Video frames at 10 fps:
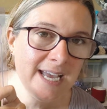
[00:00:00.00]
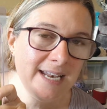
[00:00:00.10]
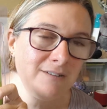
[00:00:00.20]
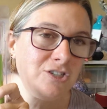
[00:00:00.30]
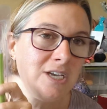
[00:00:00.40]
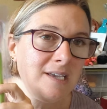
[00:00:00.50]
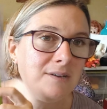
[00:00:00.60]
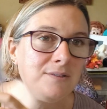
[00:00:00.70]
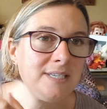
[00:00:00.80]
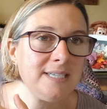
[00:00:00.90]
Now she
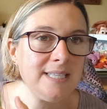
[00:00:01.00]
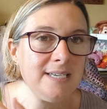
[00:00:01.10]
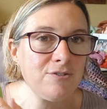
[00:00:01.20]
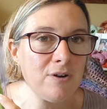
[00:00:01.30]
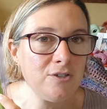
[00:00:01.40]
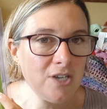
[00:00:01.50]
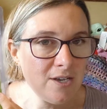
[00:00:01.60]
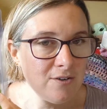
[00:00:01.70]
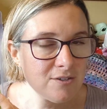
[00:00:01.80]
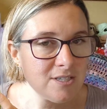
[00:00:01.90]
uses these crochet
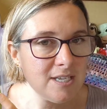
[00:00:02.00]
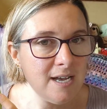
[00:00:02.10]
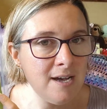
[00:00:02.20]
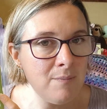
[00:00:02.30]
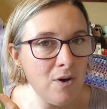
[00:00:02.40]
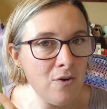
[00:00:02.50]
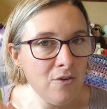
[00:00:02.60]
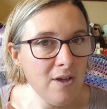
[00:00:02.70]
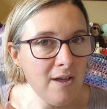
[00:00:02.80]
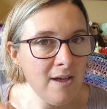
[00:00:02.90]
hooks
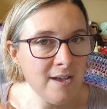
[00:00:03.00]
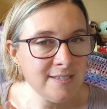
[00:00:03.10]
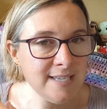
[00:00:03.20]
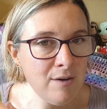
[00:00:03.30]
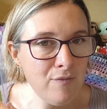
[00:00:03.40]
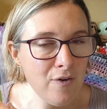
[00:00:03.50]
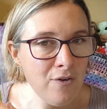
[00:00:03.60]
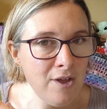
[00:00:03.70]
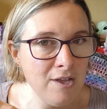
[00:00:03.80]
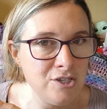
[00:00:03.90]
on herself
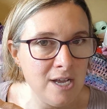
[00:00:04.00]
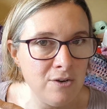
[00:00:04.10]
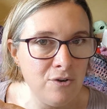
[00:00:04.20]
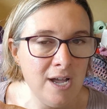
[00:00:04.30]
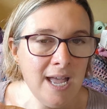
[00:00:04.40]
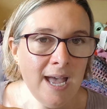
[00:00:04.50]
on her channel,